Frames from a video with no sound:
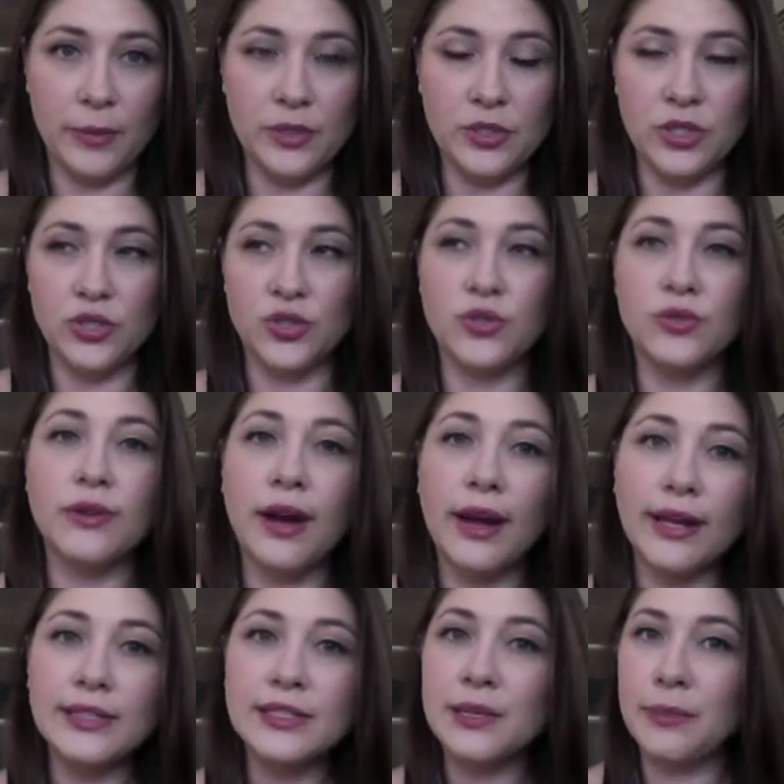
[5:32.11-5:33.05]
But she's
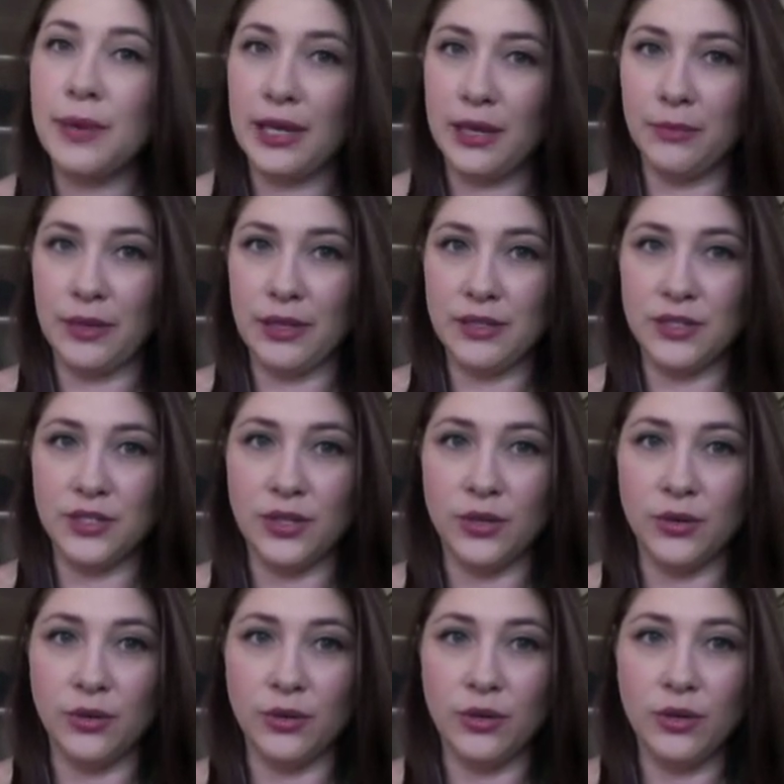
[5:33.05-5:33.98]
trying to make him
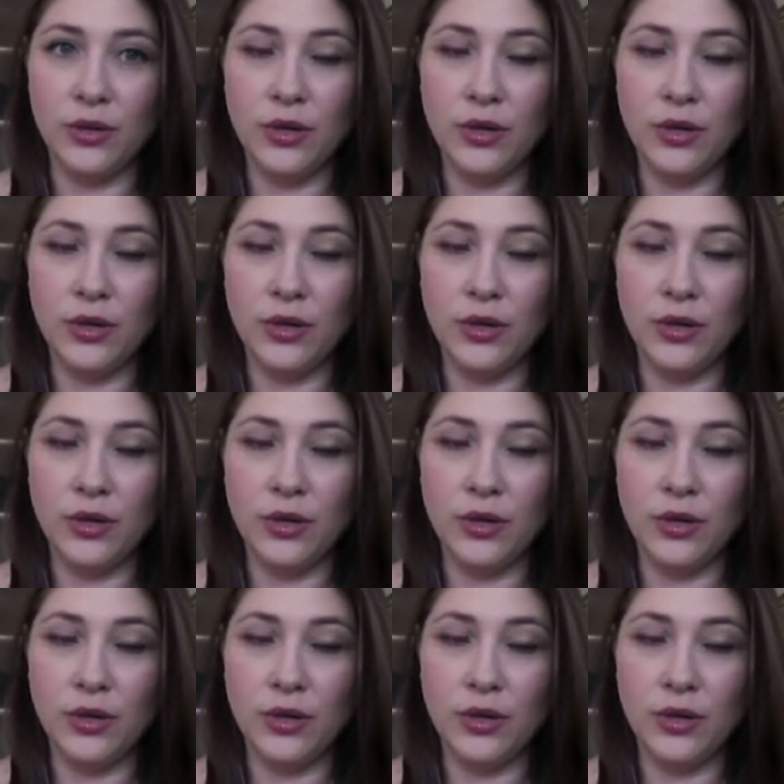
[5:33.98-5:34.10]
into